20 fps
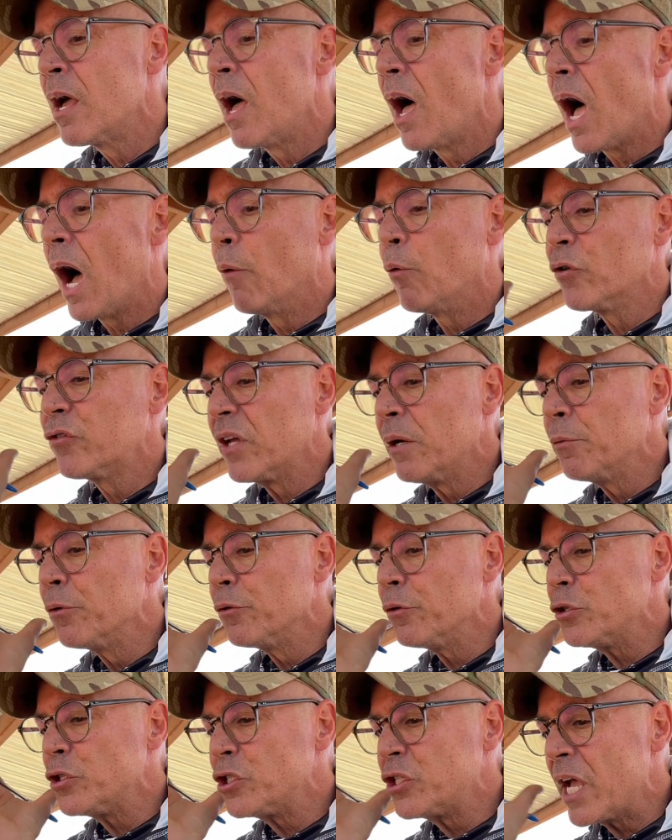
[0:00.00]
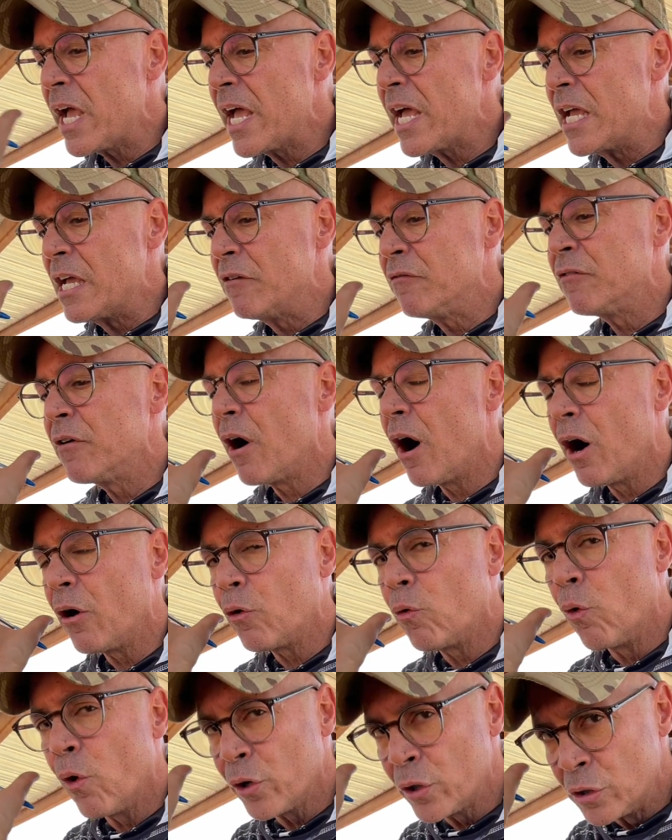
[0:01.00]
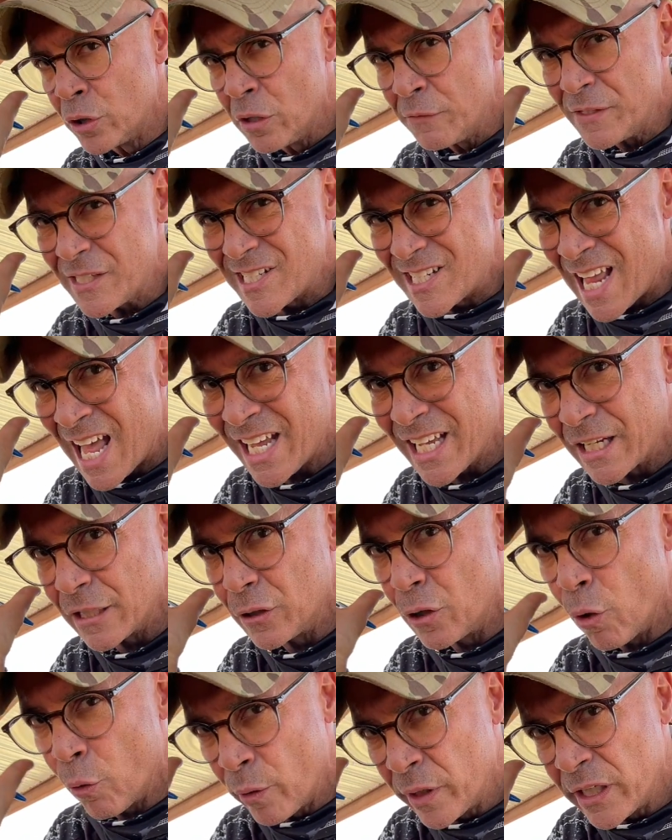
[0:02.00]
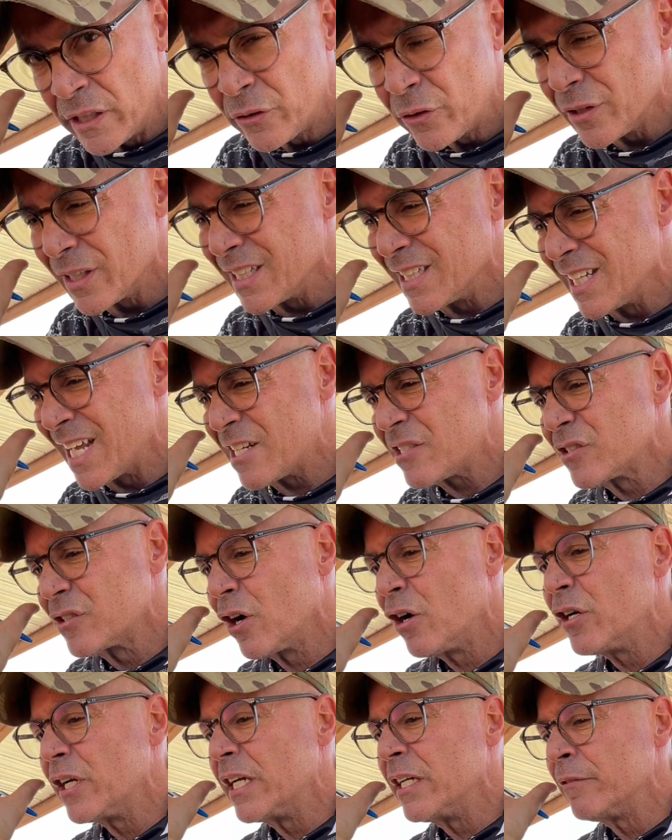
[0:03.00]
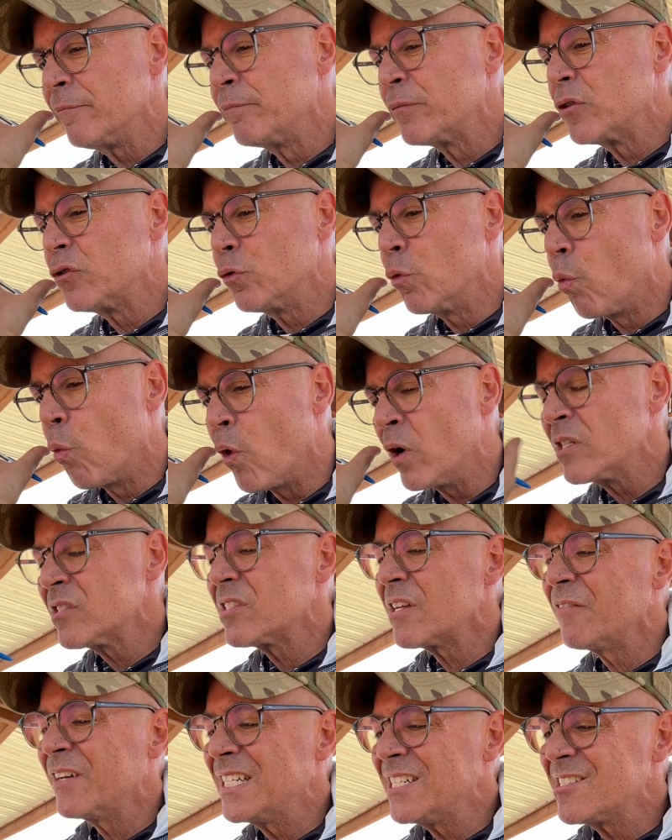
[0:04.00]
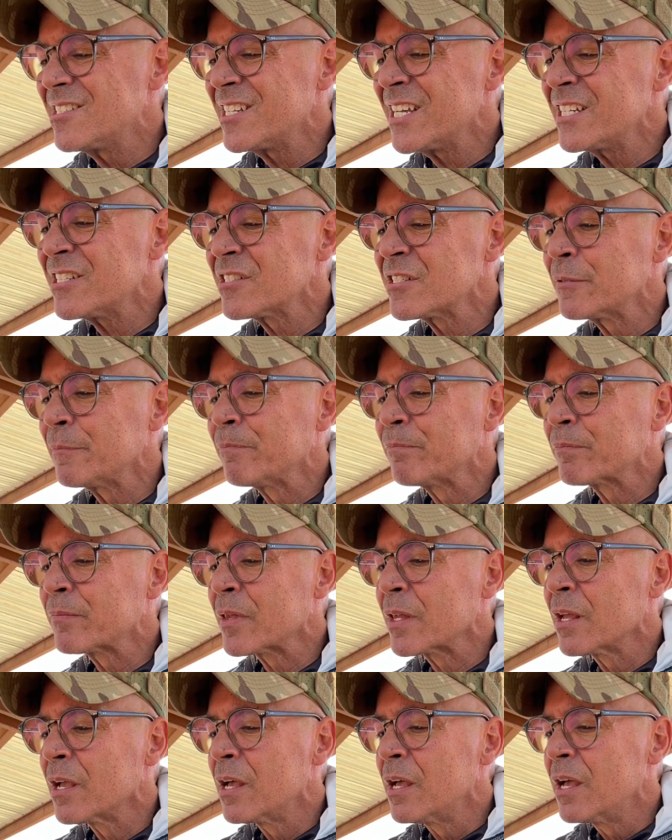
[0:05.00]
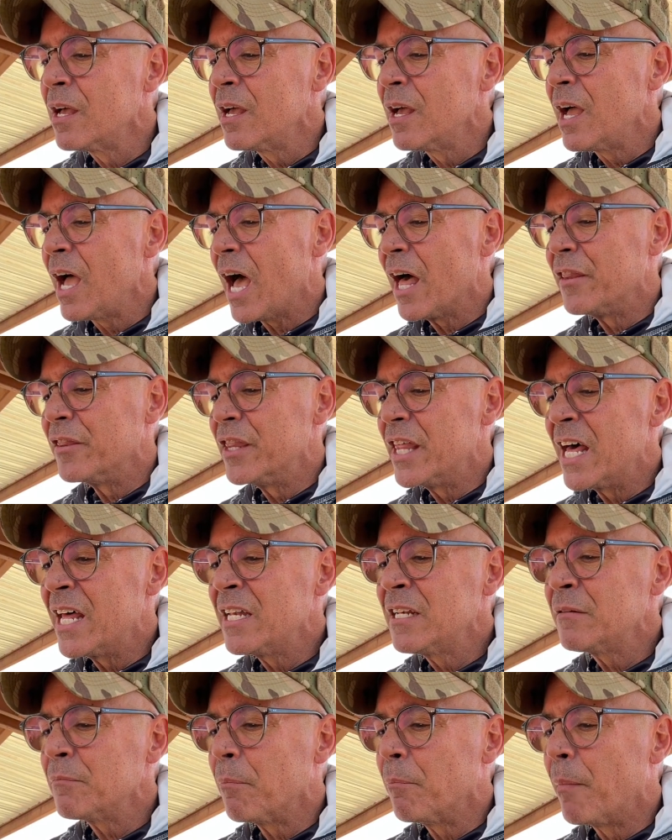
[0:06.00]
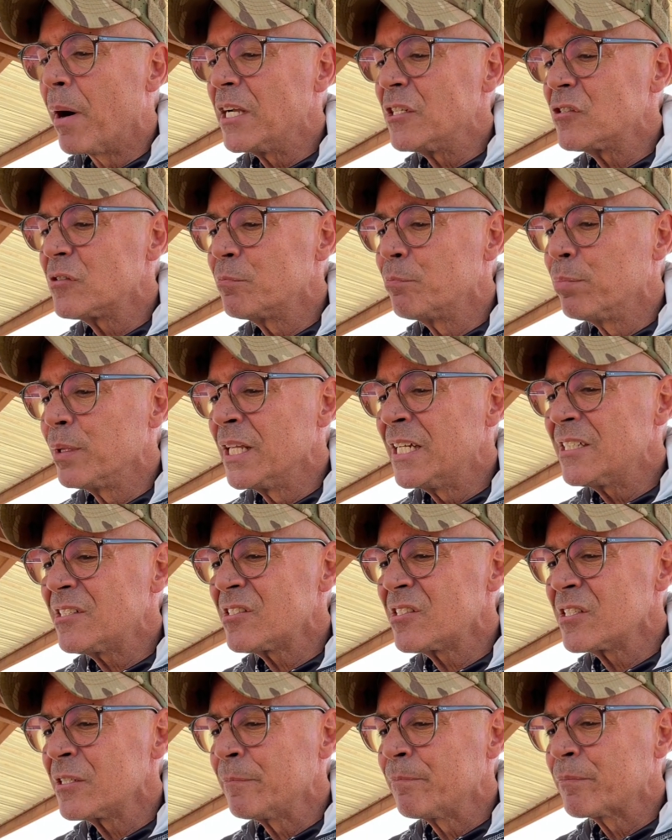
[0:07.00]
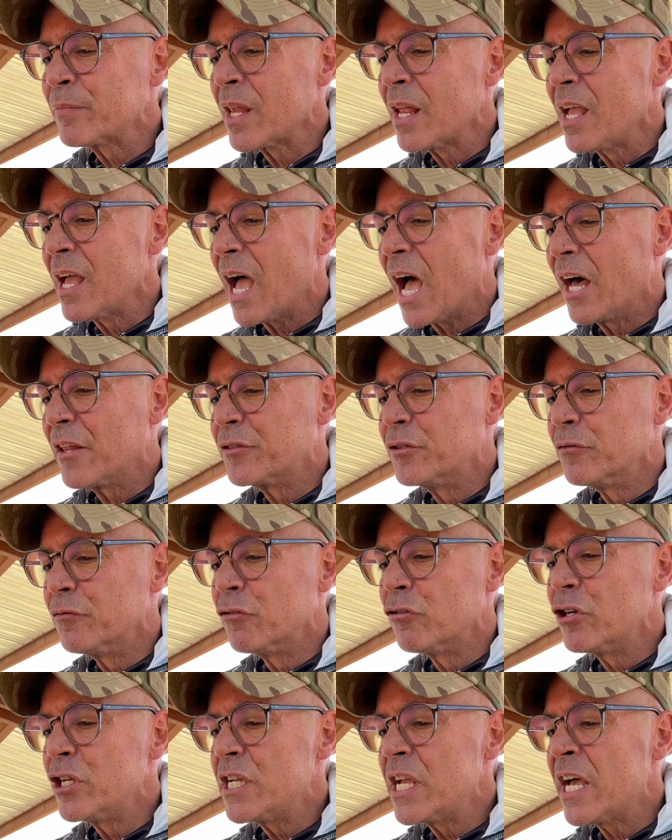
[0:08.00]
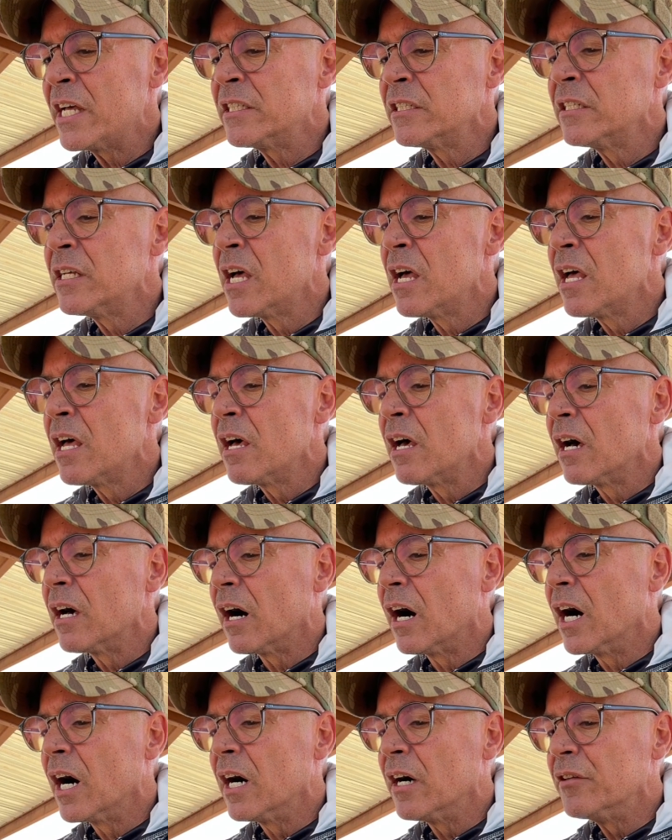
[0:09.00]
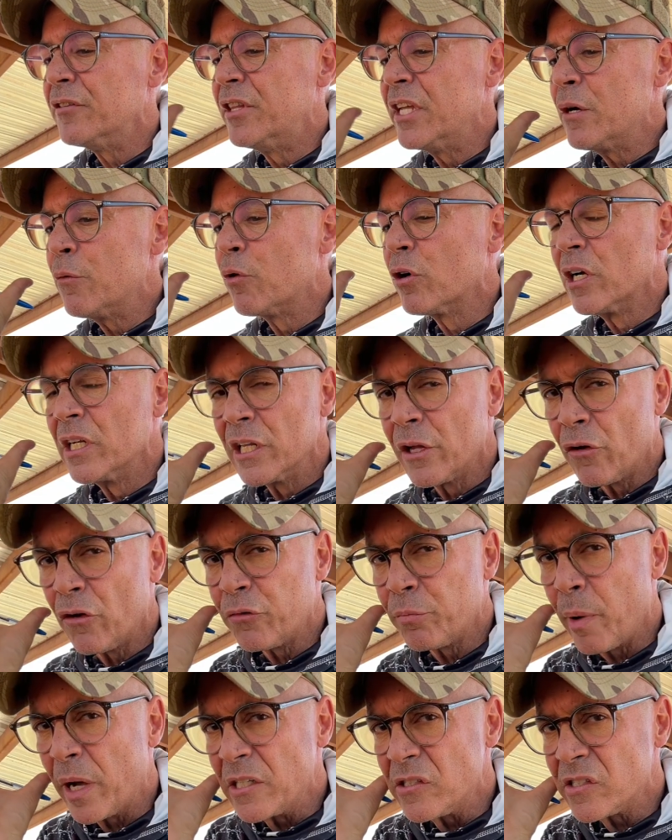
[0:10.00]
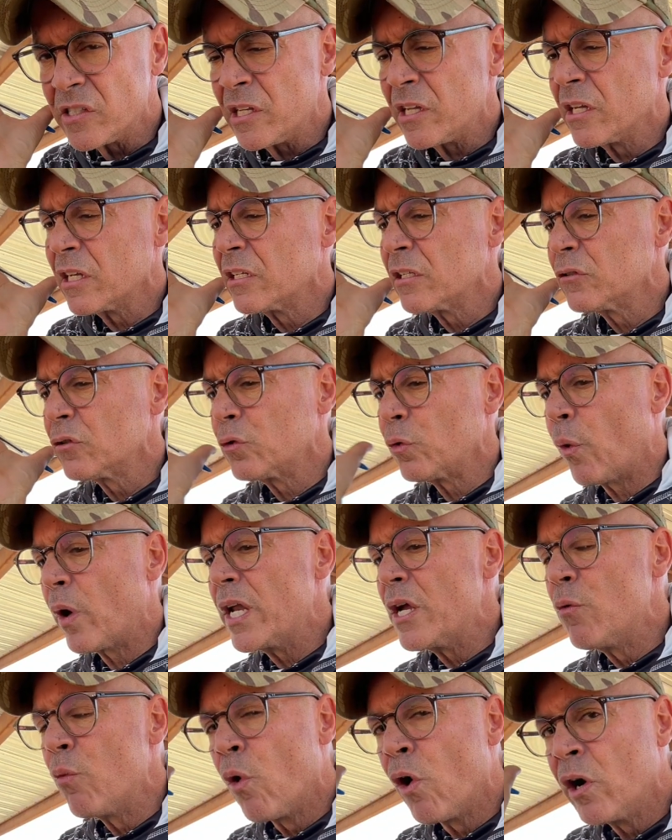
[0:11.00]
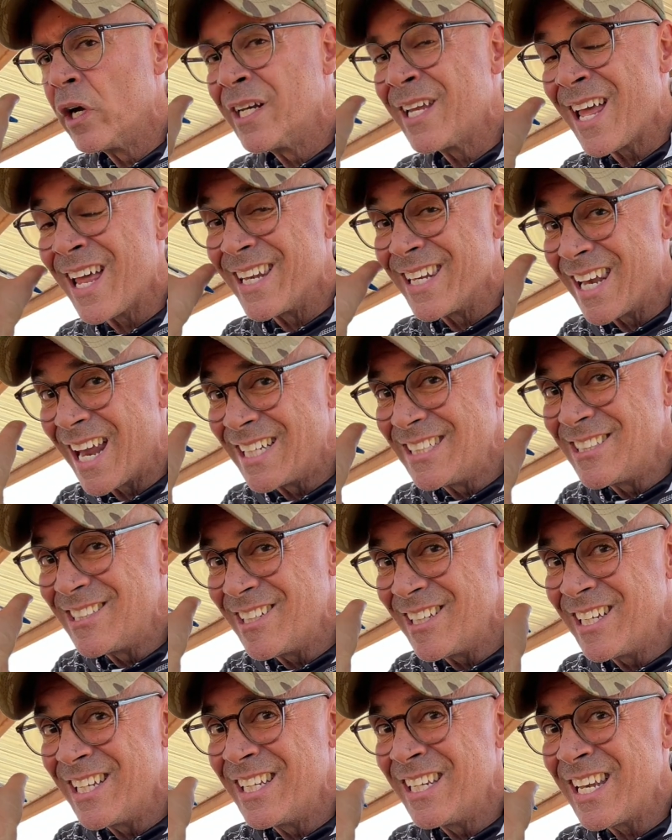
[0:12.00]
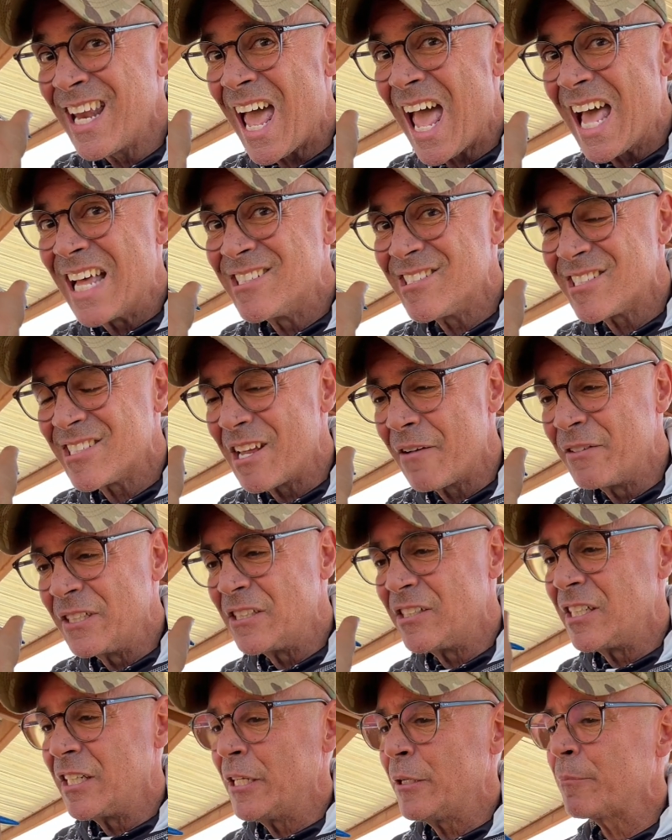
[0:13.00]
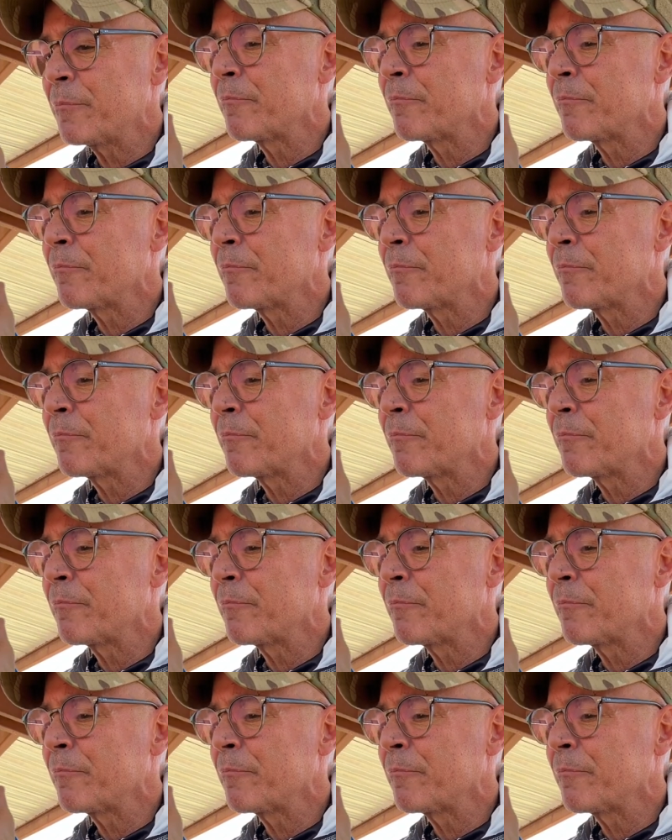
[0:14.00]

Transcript: I was able to shave a 1/4 of a second going into the last target to 176. And then my splits at the very end, they were a little spicy. 21, 19, and 17.